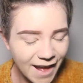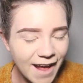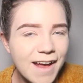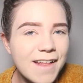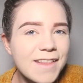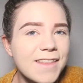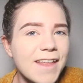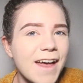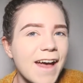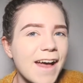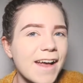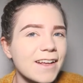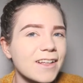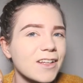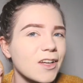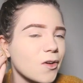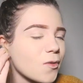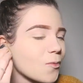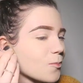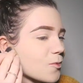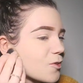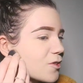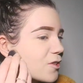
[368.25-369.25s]
And then
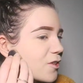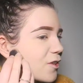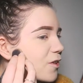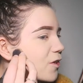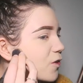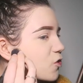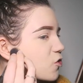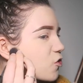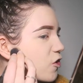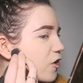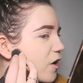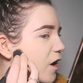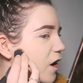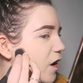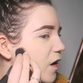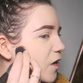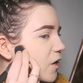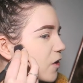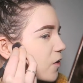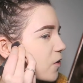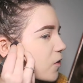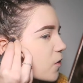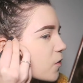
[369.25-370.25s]
I'm just going to try
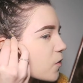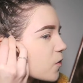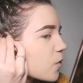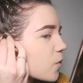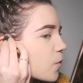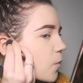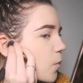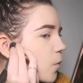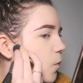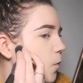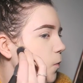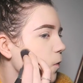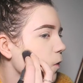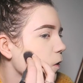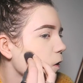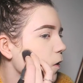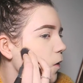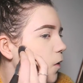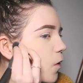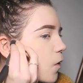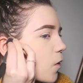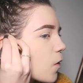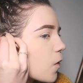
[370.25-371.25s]
and,
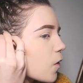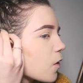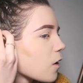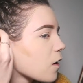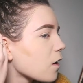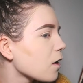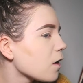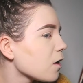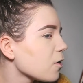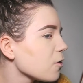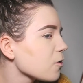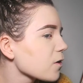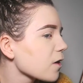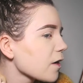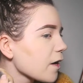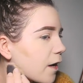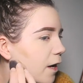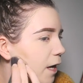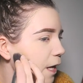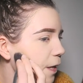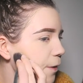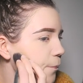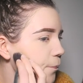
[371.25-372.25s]

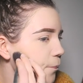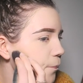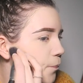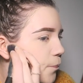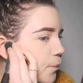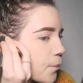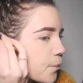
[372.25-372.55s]
okay.